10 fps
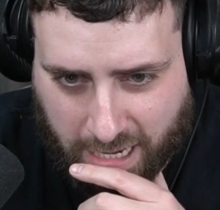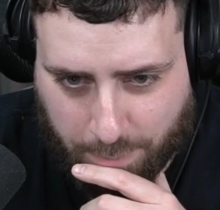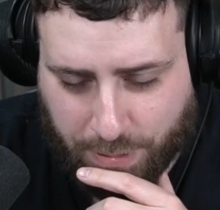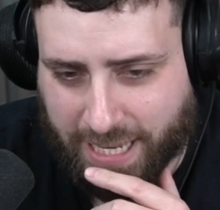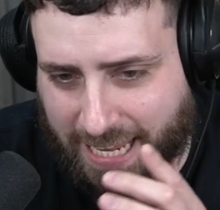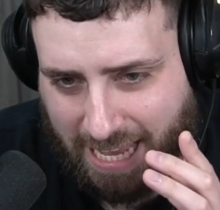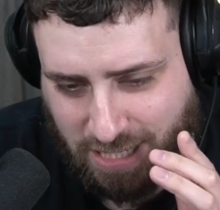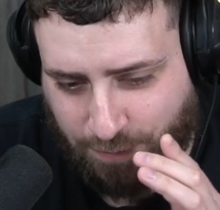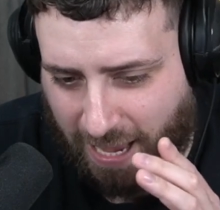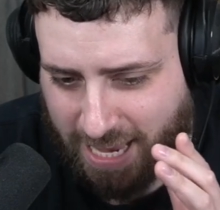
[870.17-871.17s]
Playing
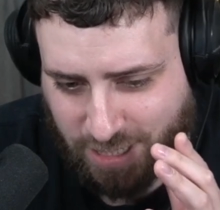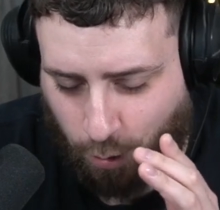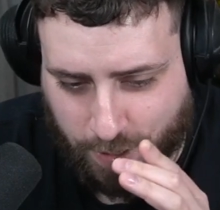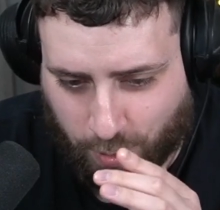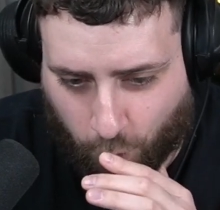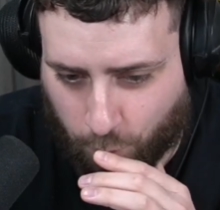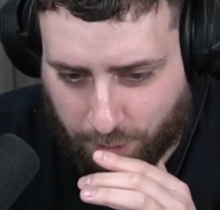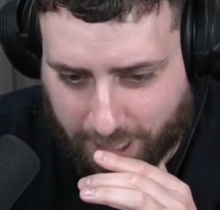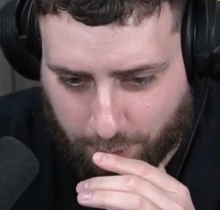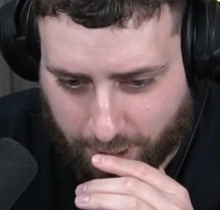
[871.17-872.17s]
against fire is always horrible
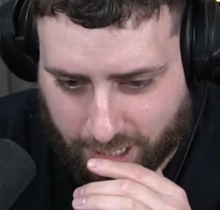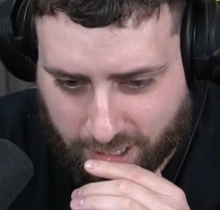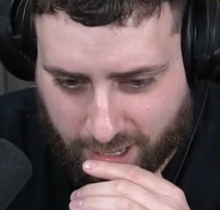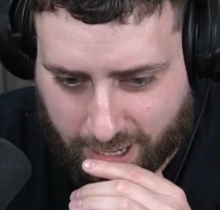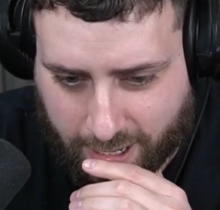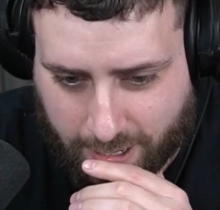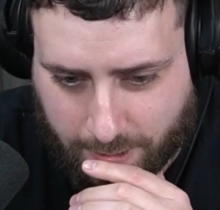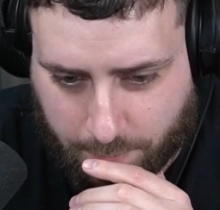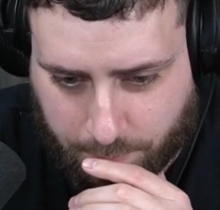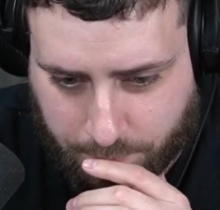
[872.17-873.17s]
anyway.
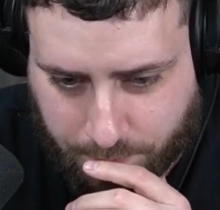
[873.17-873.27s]
I'm